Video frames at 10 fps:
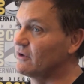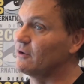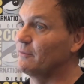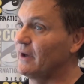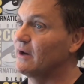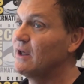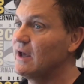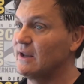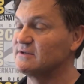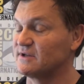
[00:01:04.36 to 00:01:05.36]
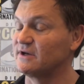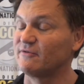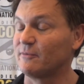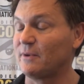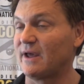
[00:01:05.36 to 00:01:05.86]
a little bit and he's in a
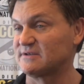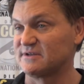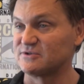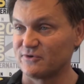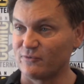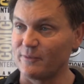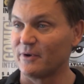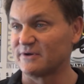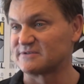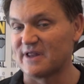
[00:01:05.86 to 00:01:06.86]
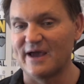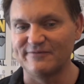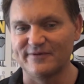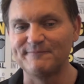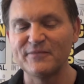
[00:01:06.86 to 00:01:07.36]
different place and he sort of rebuilt his
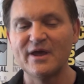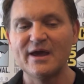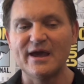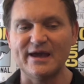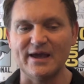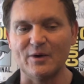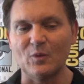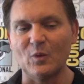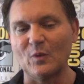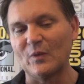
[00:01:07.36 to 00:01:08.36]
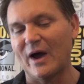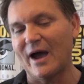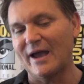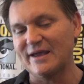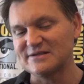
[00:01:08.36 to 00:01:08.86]
life and it,
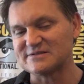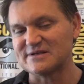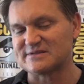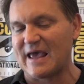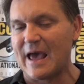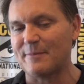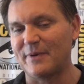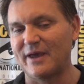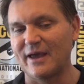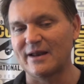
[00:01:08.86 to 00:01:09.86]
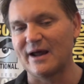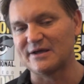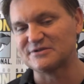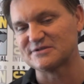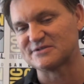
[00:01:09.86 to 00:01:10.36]
he says happy and
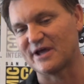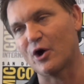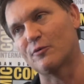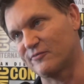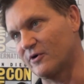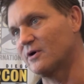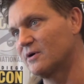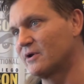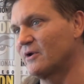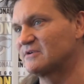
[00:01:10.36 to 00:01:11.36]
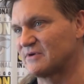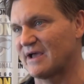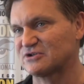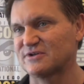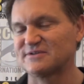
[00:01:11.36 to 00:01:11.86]
i just say hopeful you know he's
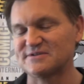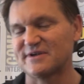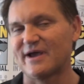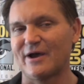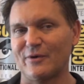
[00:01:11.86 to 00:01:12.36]
actually this is a guy